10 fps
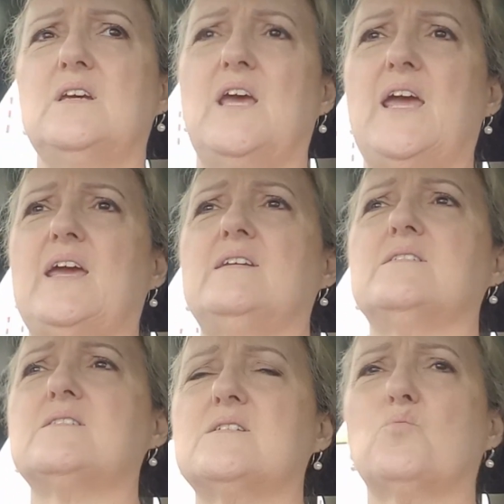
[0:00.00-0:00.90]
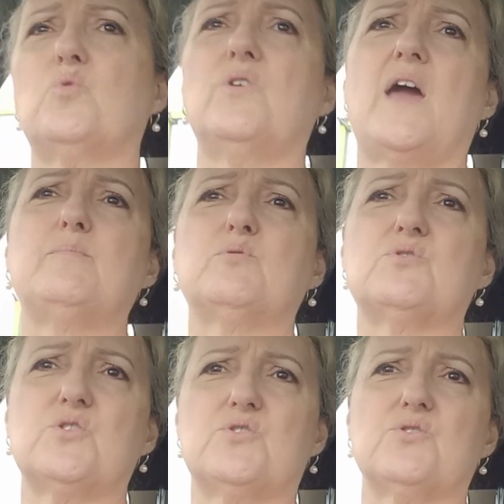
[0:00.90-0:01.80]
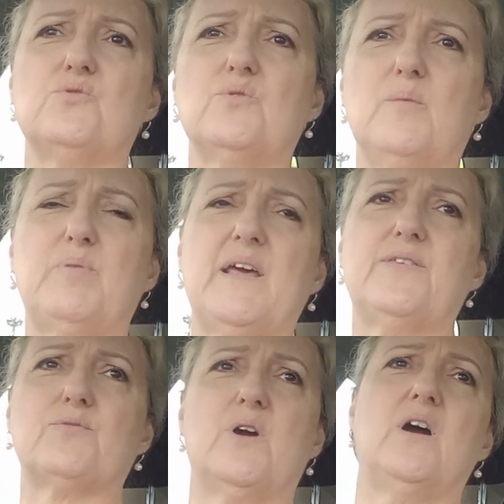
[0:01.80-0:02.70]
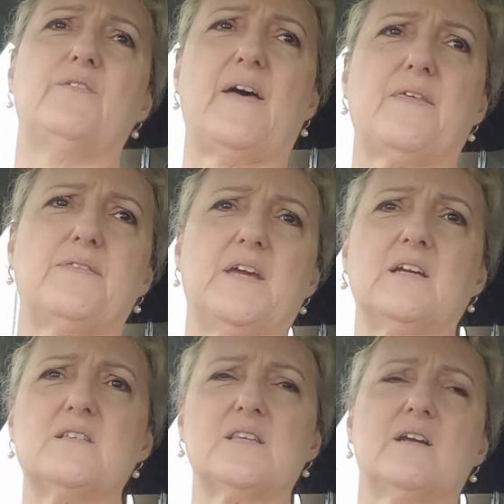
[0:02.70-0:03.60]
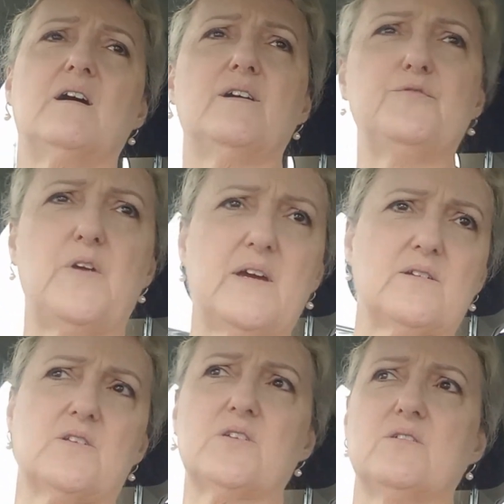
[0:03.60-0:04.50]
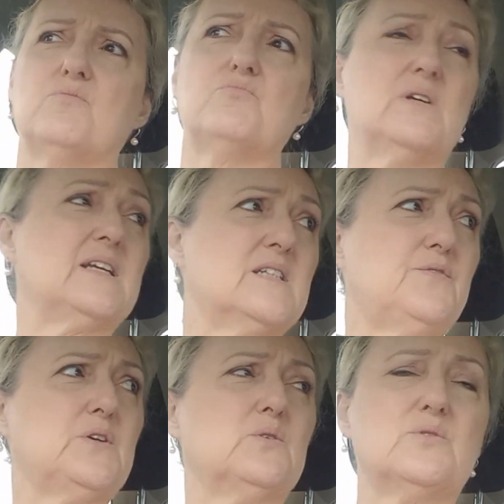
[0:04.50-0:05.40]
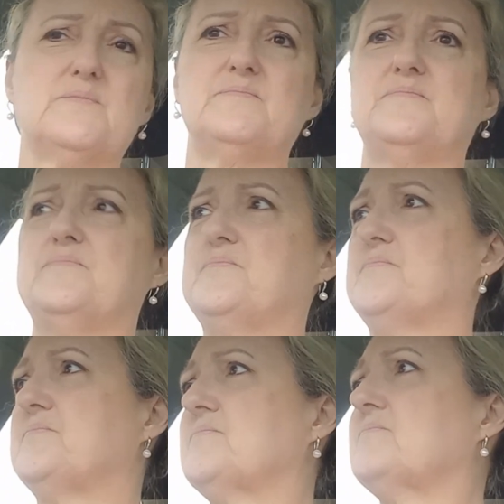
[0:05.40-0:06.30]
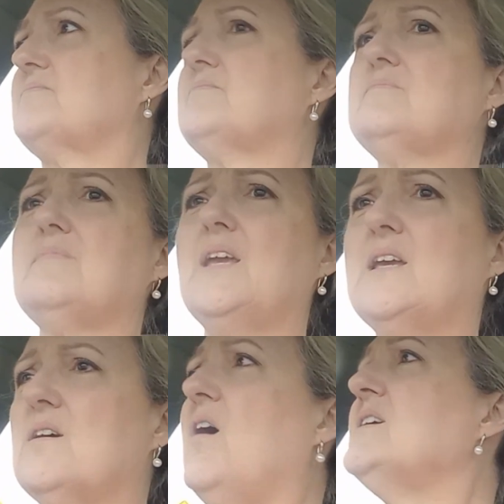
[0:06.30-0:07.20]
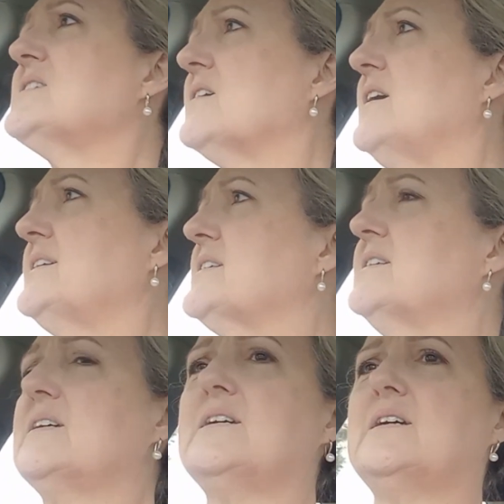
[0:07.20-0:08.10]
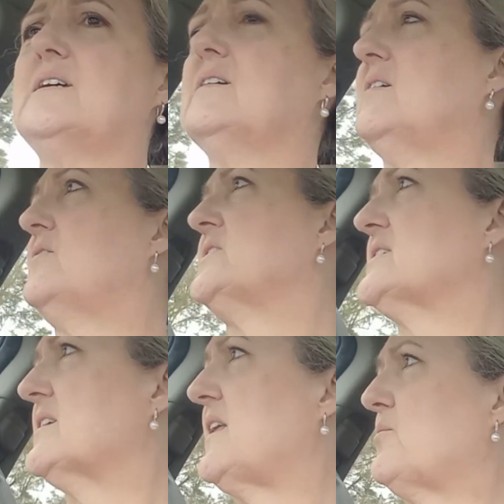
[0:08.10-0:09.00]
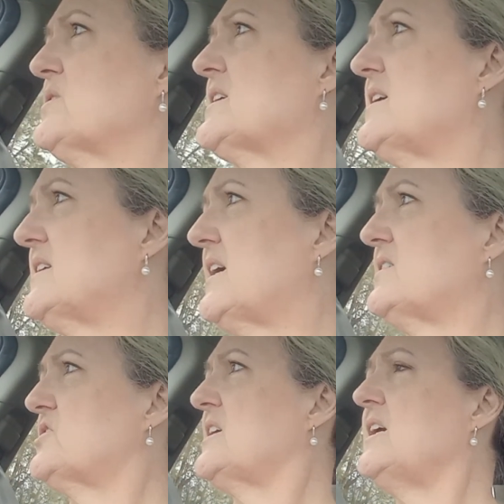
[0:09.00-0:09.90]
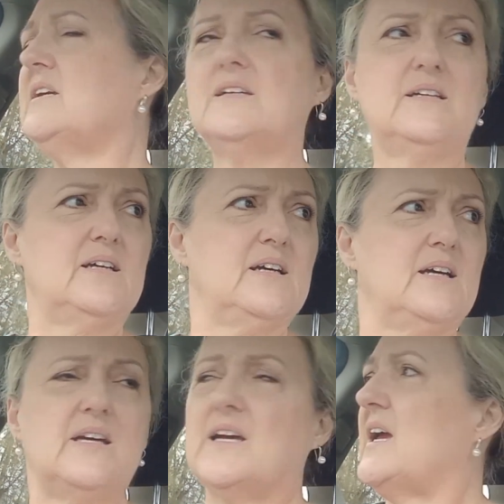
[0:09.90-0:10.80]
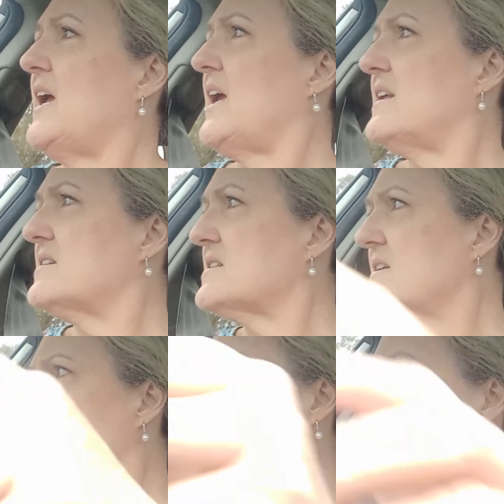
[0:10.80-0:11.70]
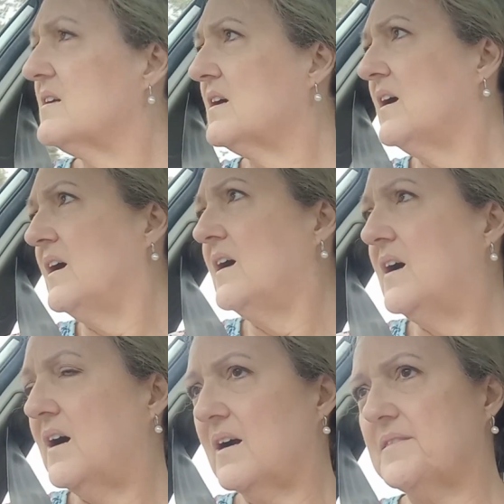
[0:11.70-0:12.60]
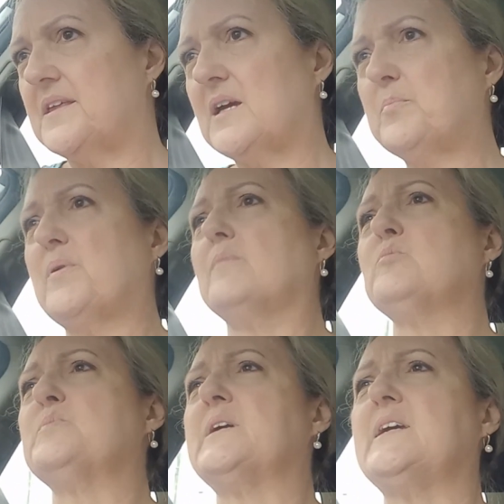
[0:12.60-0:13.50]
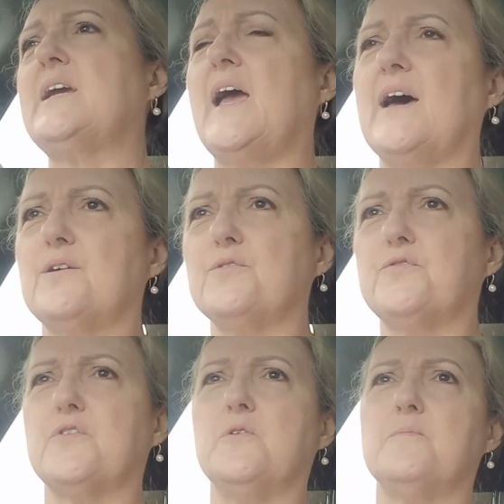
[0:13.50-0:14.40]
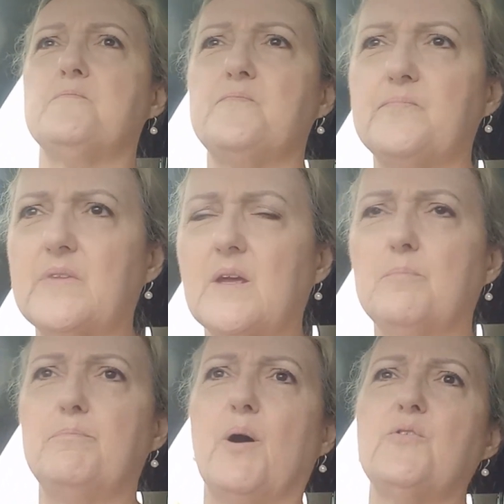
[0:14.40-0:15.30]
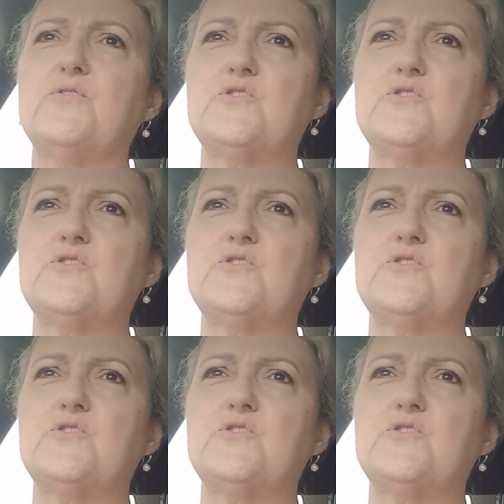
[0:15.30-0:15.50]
and were able to do a plethora of other things that I found really difficult. In hindsight, obviously that was ADHD, and I think probably out of both